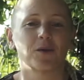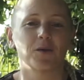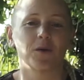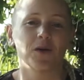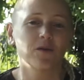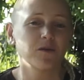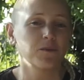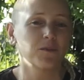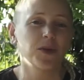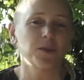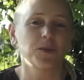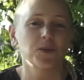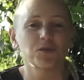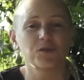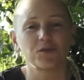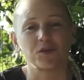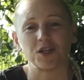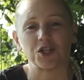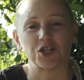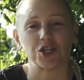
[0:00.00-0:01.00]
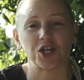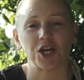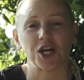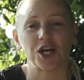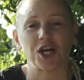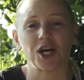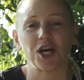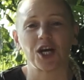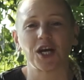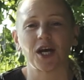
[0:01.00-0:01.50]
and we have people
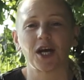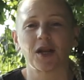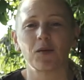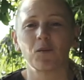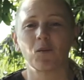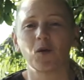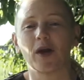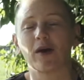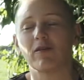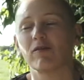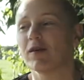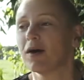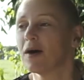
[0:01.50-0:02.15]
fishing, and we have